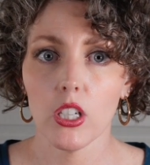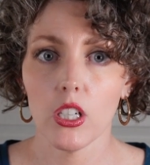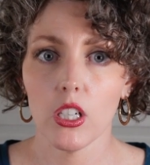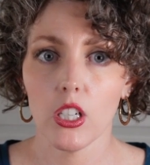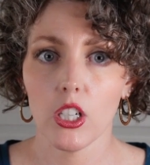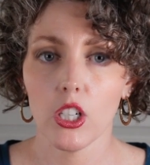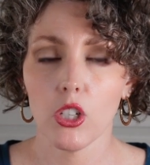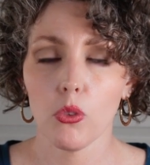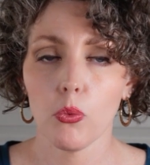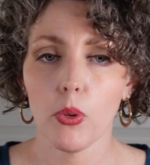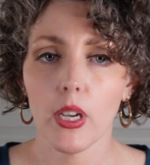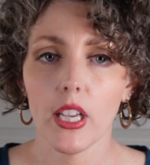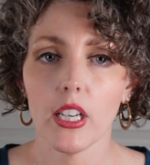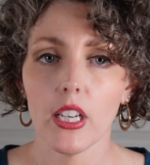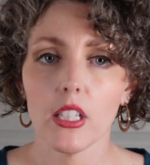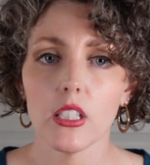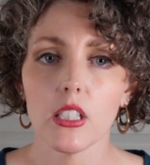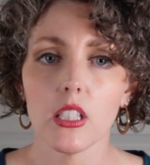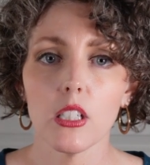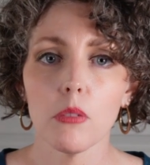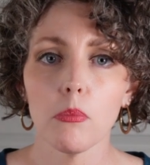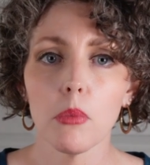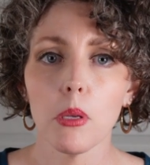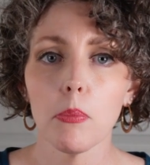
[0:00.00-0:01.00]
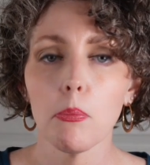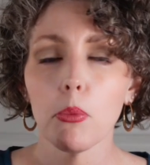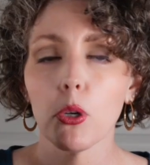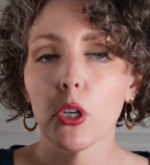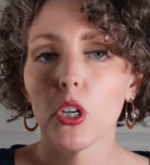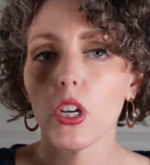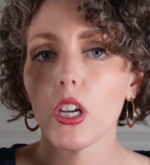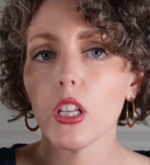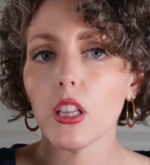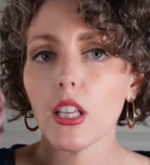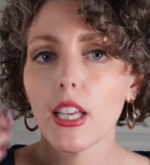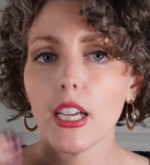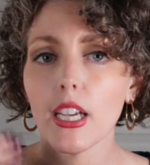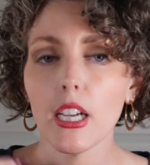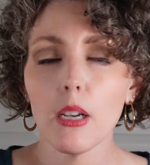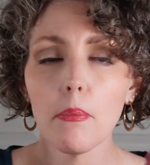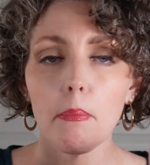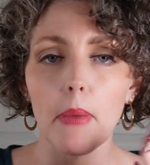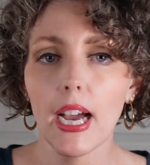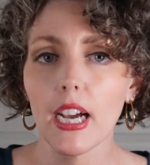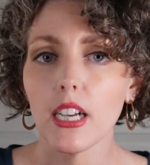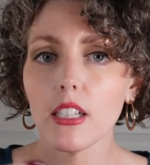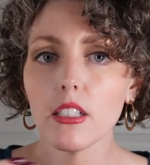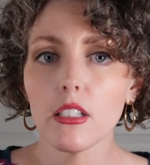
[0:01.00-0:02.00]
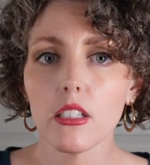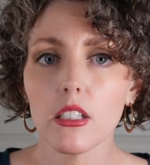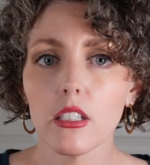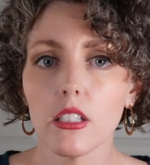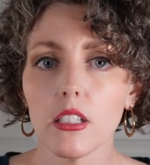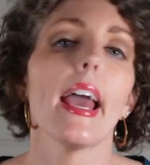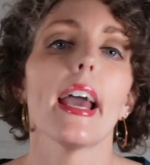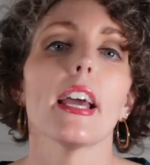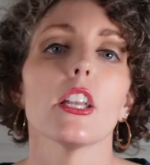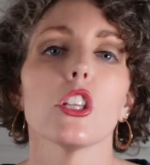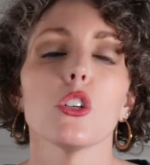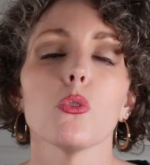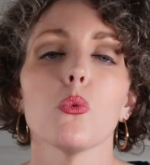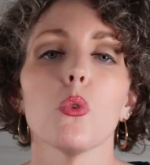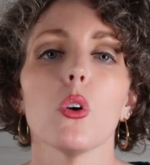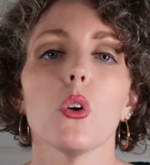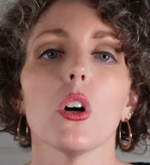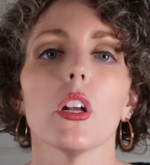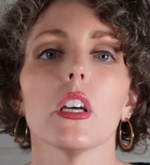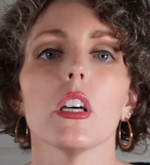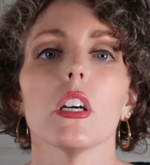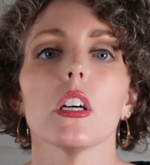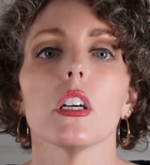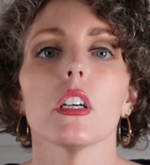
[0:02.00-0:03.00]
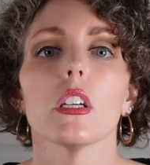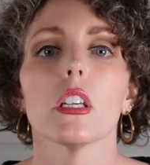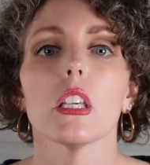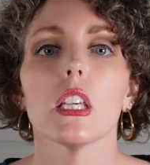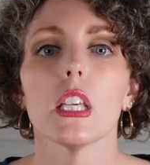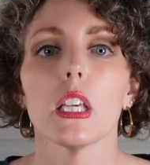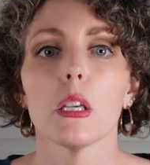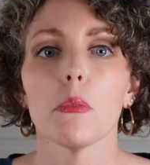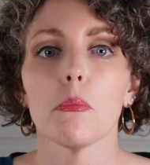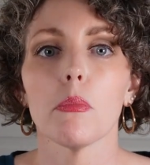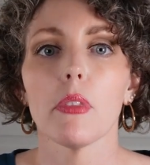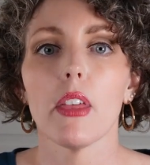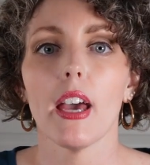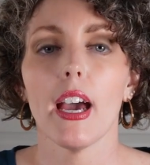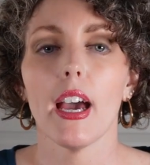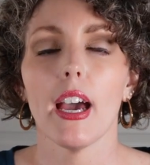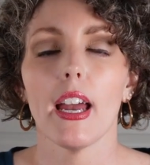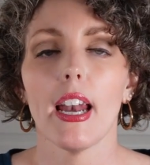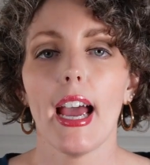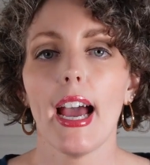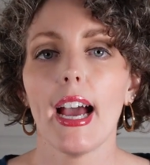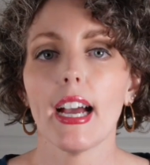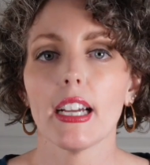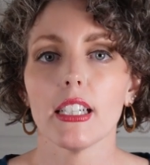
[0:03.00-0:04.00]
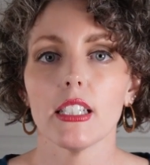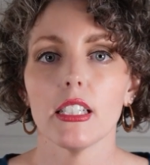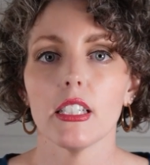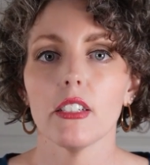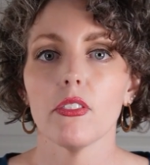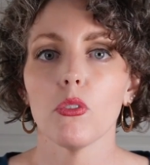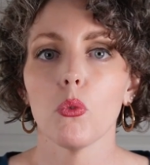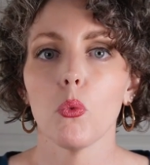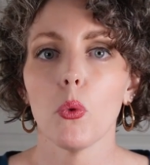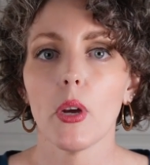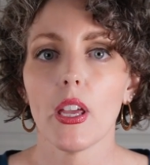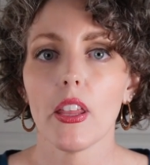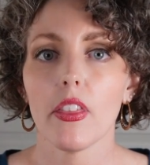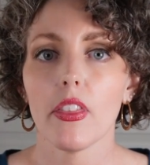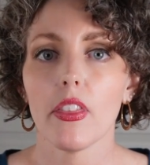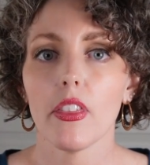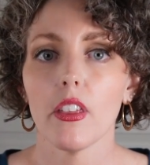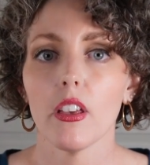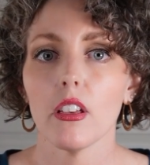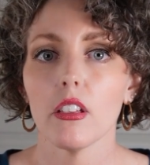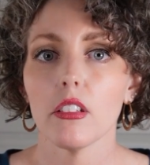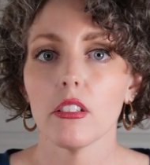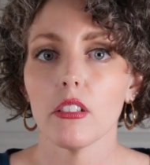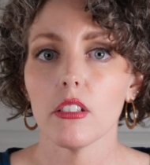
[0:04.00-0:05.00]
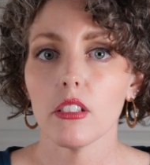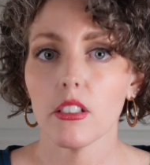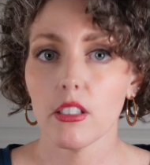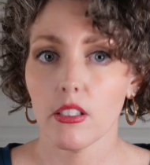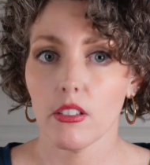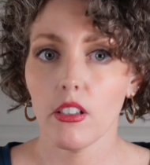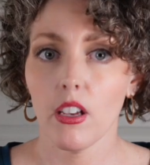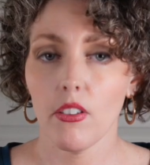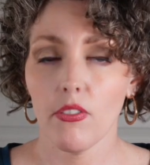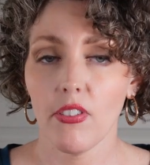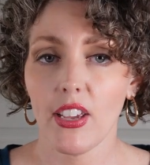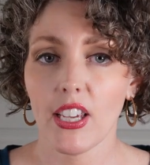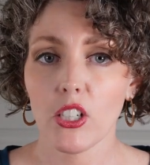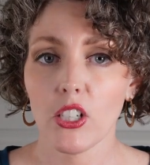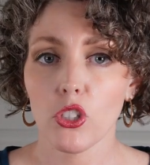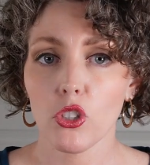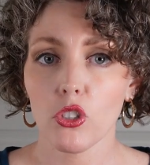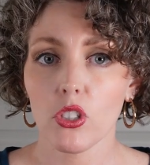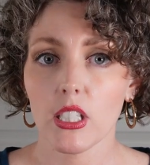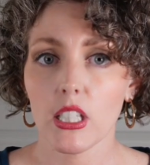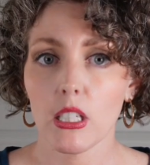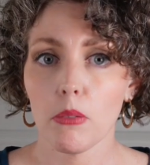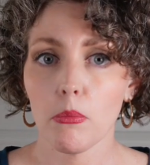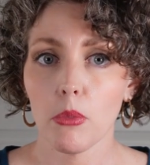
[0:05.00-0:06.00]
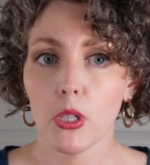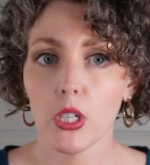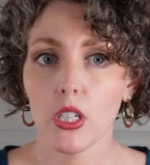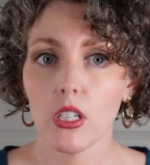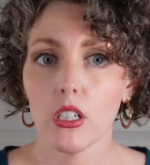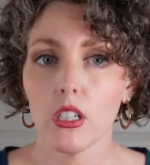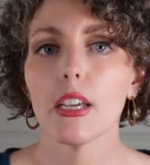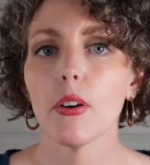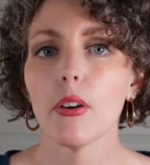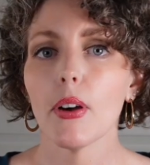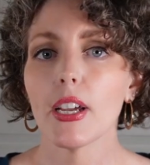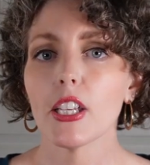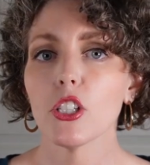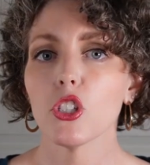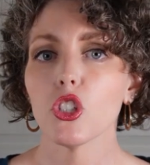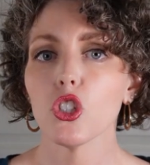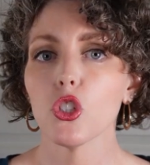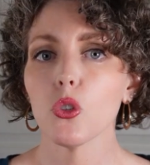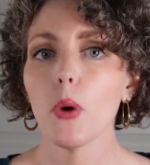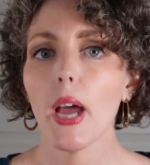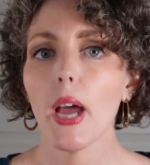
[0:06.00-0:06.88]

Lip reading: in a good way, and it's gonna be put on like a mask, and you wanna keep that active with a facial steamer. Now I do